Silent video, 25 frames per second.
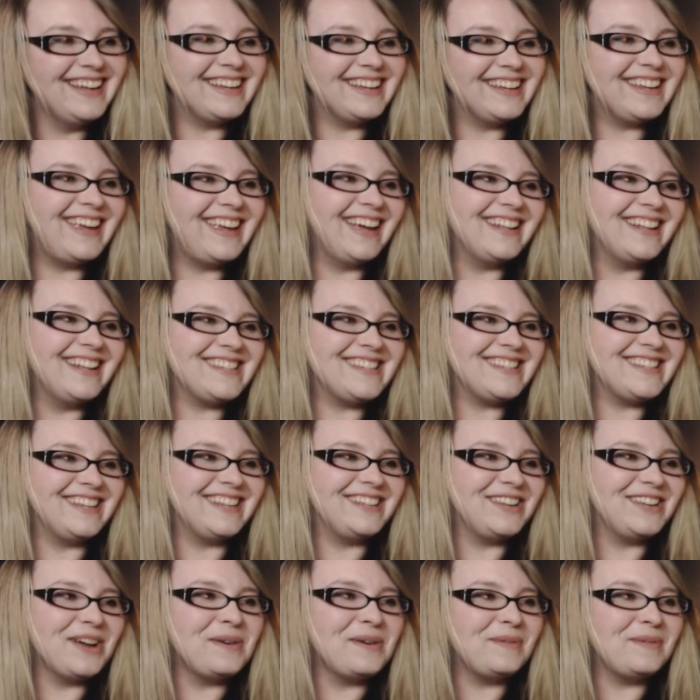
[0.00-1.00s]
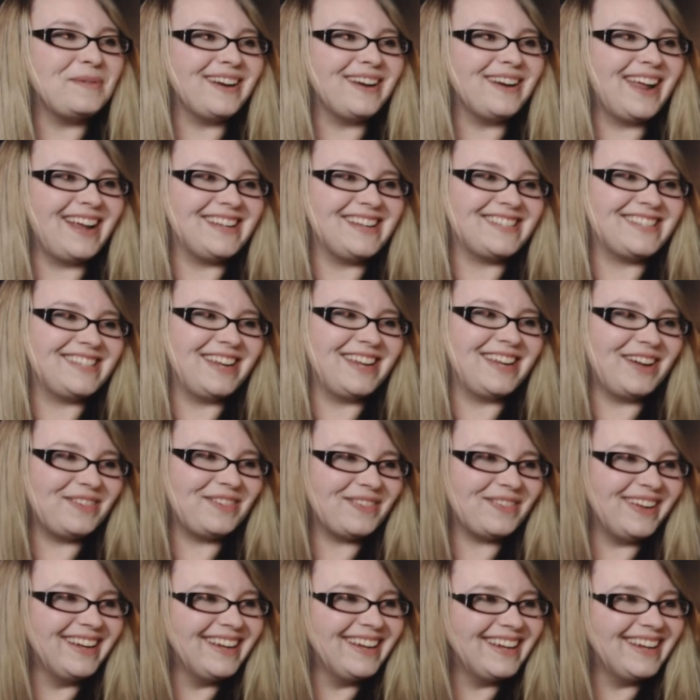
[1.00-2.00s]

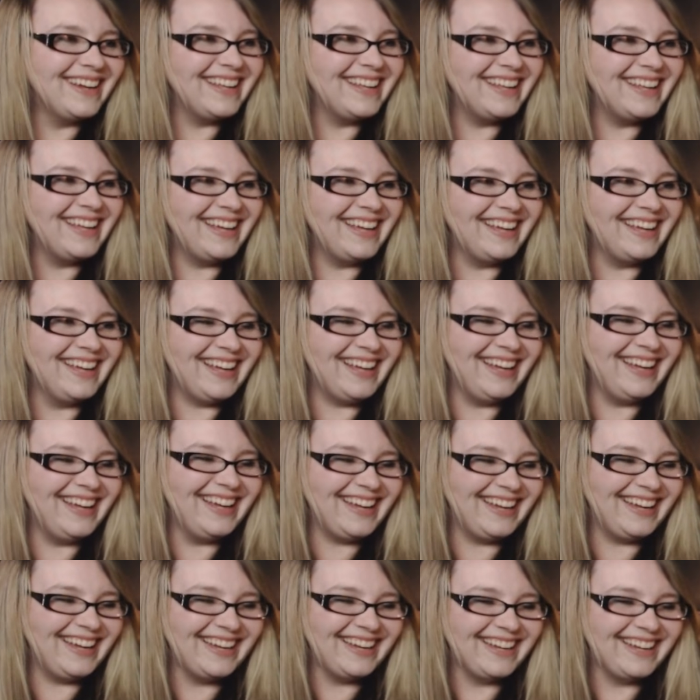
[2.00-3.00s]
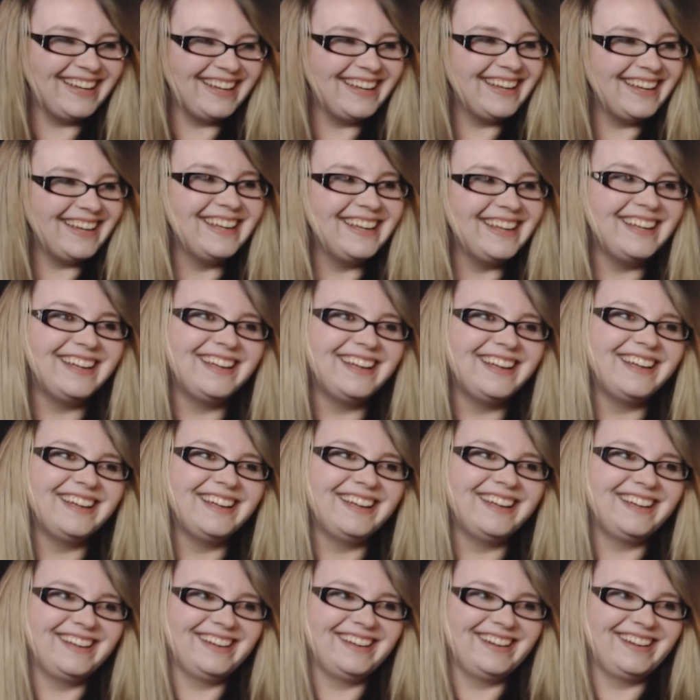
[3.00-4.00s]

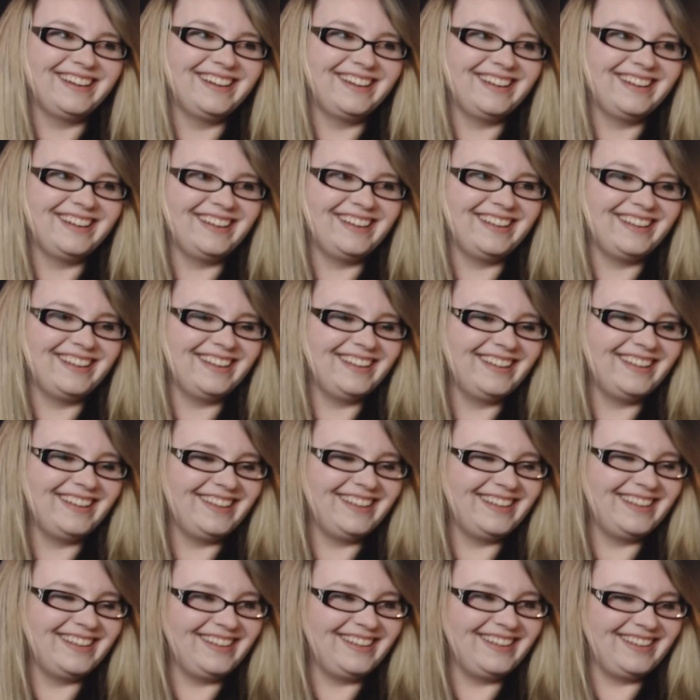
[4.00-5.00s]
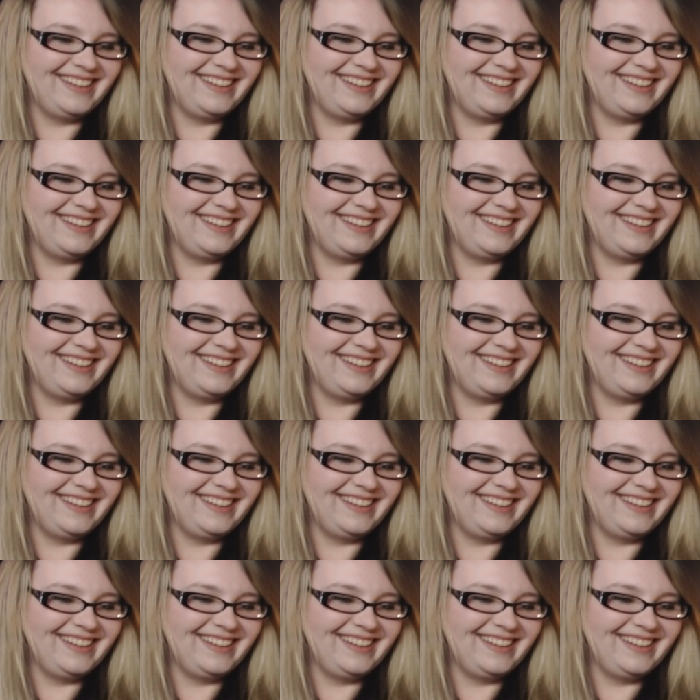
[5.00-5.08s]
(silent)